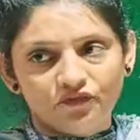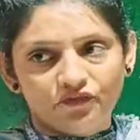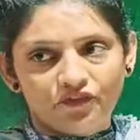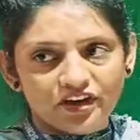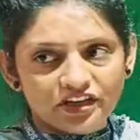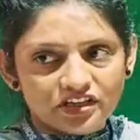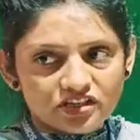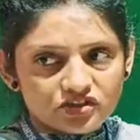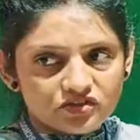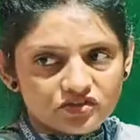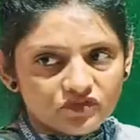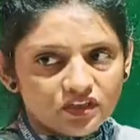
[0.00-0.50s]

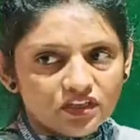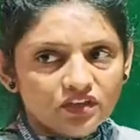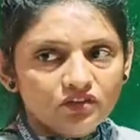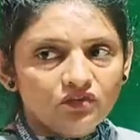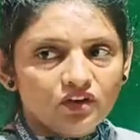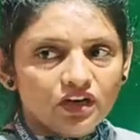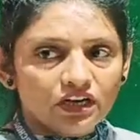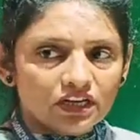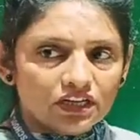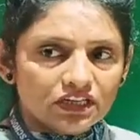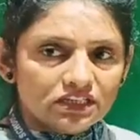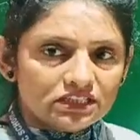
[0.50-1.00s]
First one,
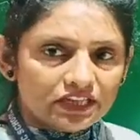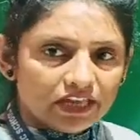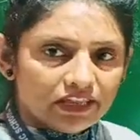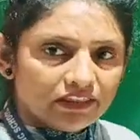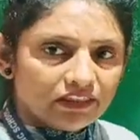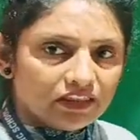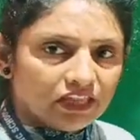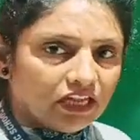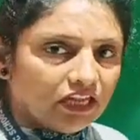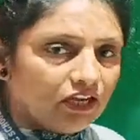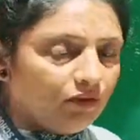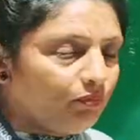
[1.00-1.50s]
what is
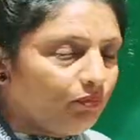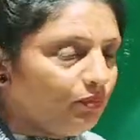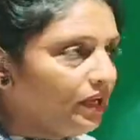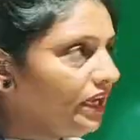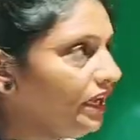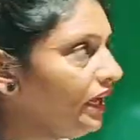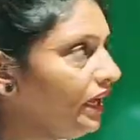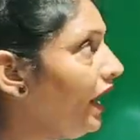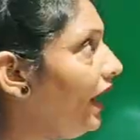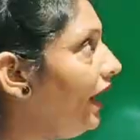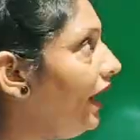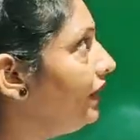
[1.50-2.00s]

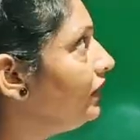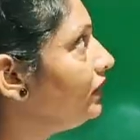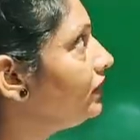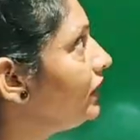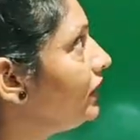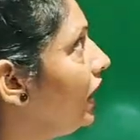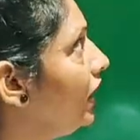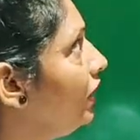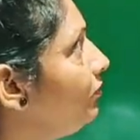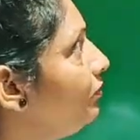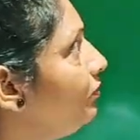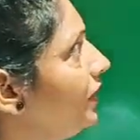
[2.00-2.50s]
enthalpy?
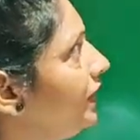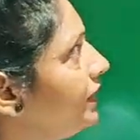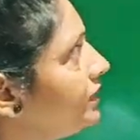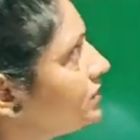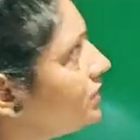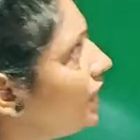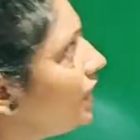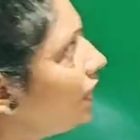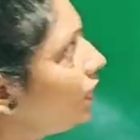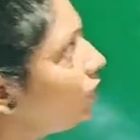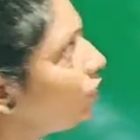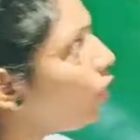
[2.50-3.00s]
Enthalpy is
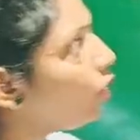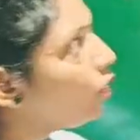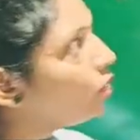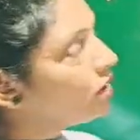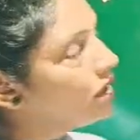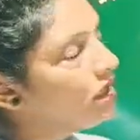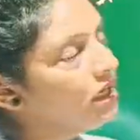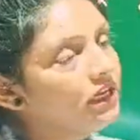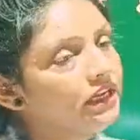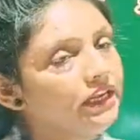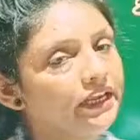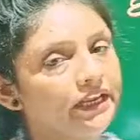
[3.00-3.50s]
the
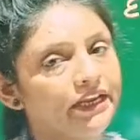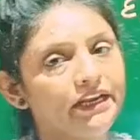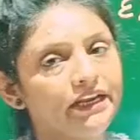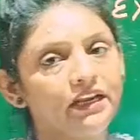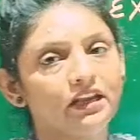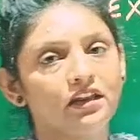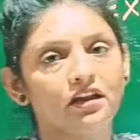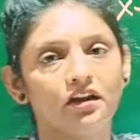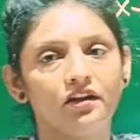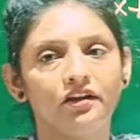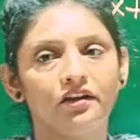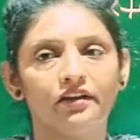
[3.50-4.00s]
total
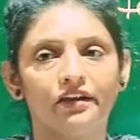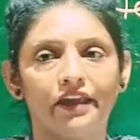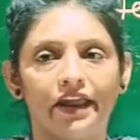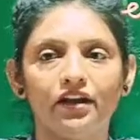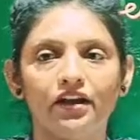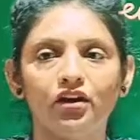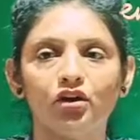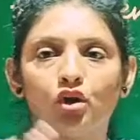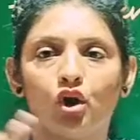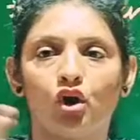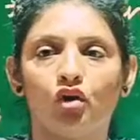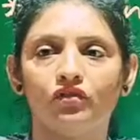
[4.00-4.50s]
heat
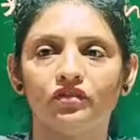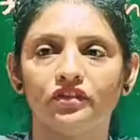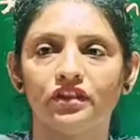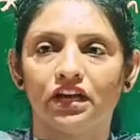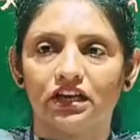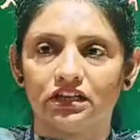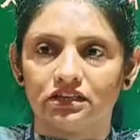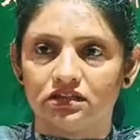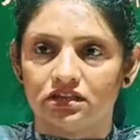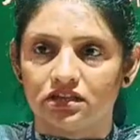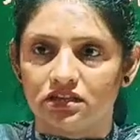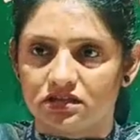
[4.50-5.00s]
content of
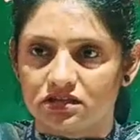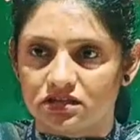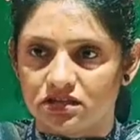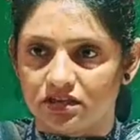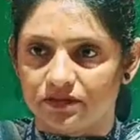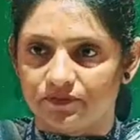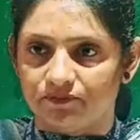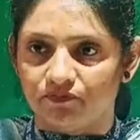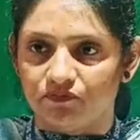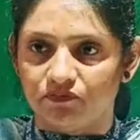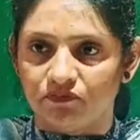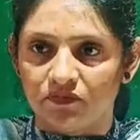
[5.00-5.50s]
the
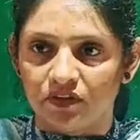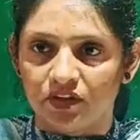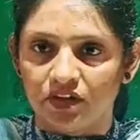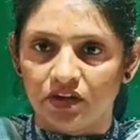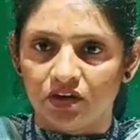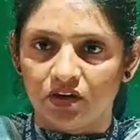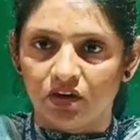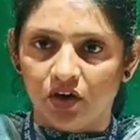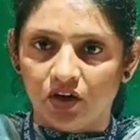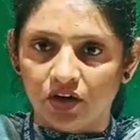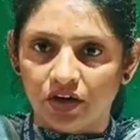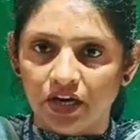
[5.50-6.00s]
system.
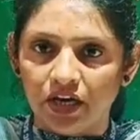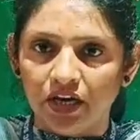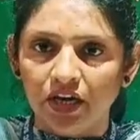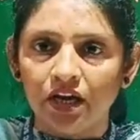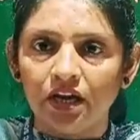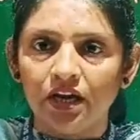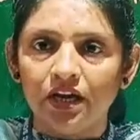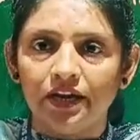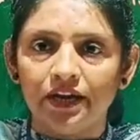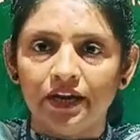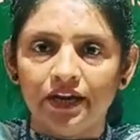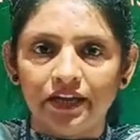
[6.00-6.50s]
Okay,
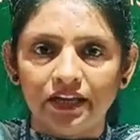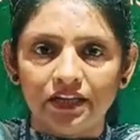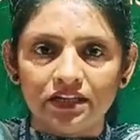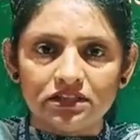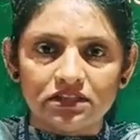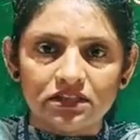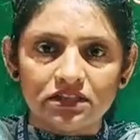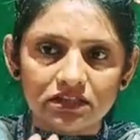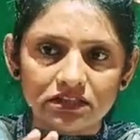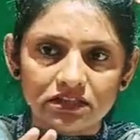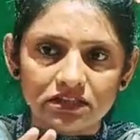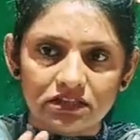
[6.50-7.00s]
it
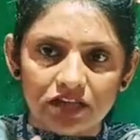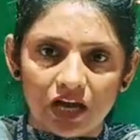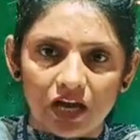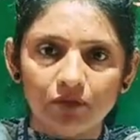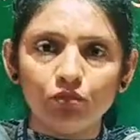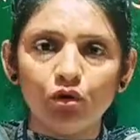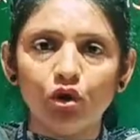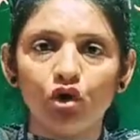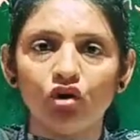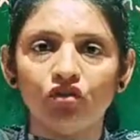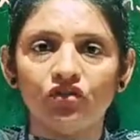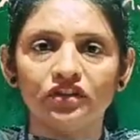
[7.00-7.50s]
is the
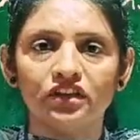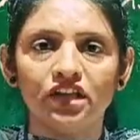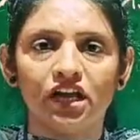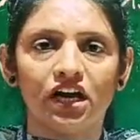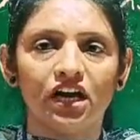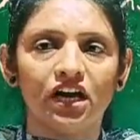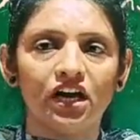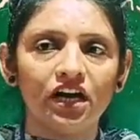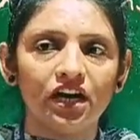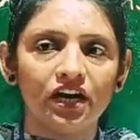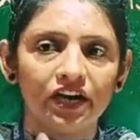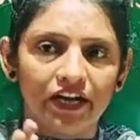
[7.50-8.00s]
sum of
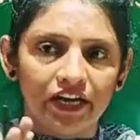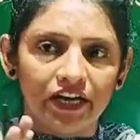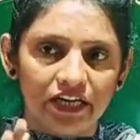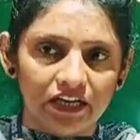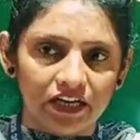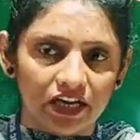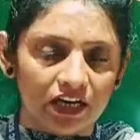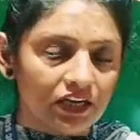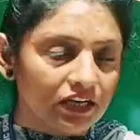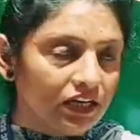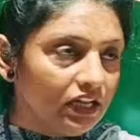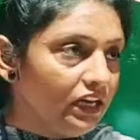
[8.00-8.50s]
the
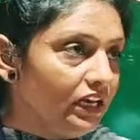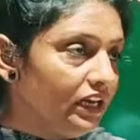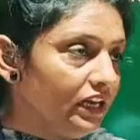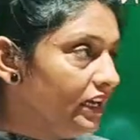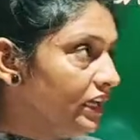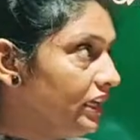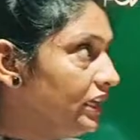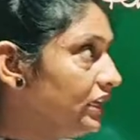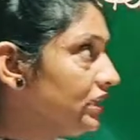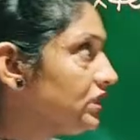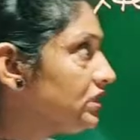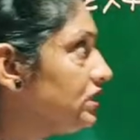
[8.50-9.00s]
internal
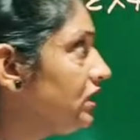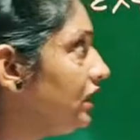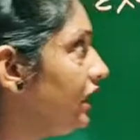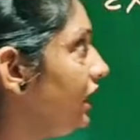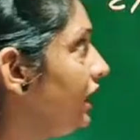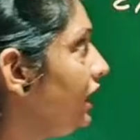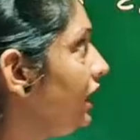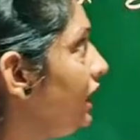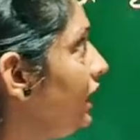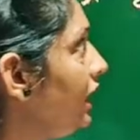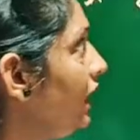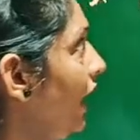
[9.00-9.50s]

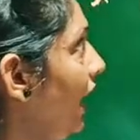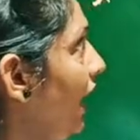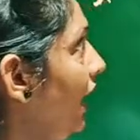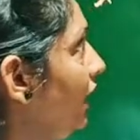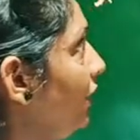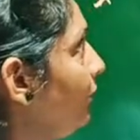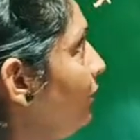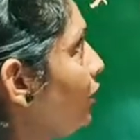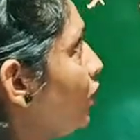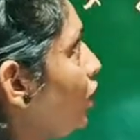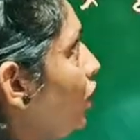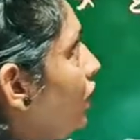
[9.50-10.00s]
energy
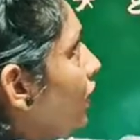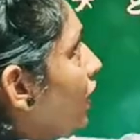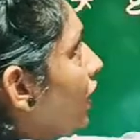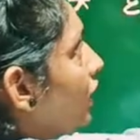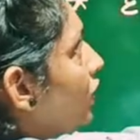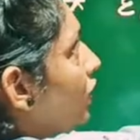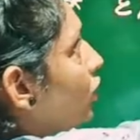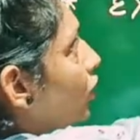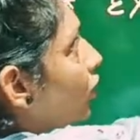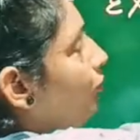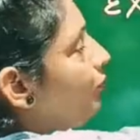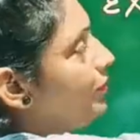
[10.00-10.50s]
and
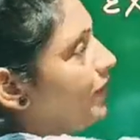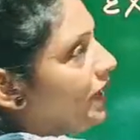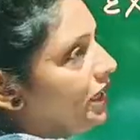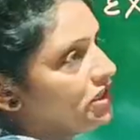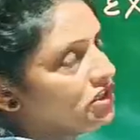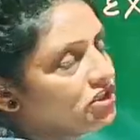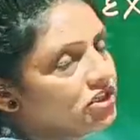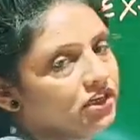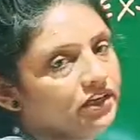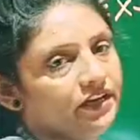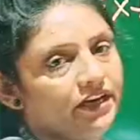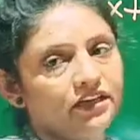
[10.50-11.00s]
product of
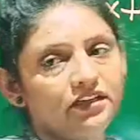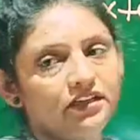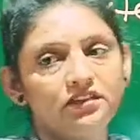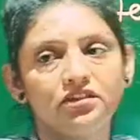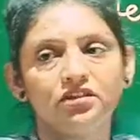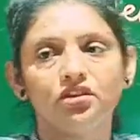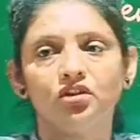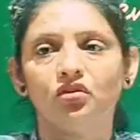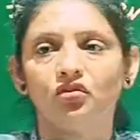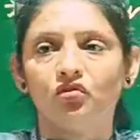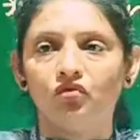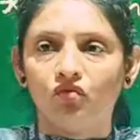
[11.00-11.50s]
pressure and
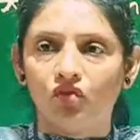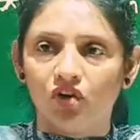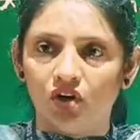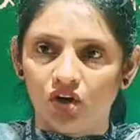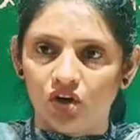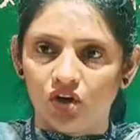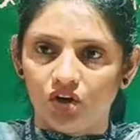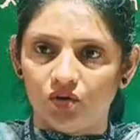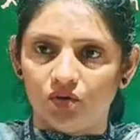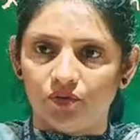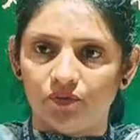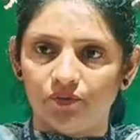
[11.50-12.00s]

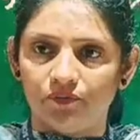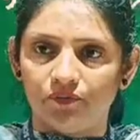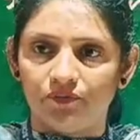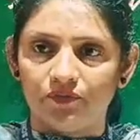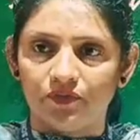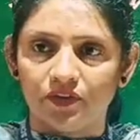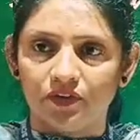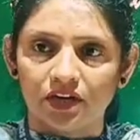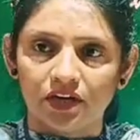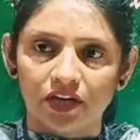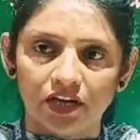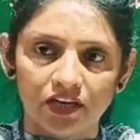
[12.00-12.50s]
volume.
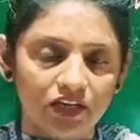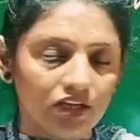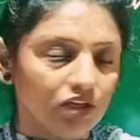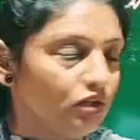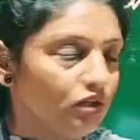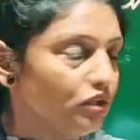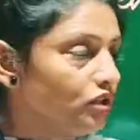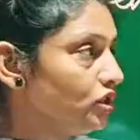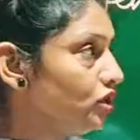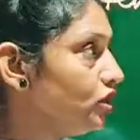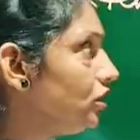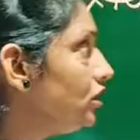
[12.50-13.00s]
Clear
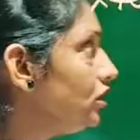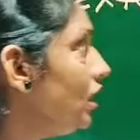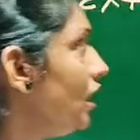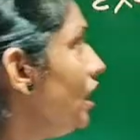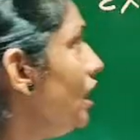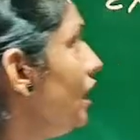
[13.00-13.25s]
or not?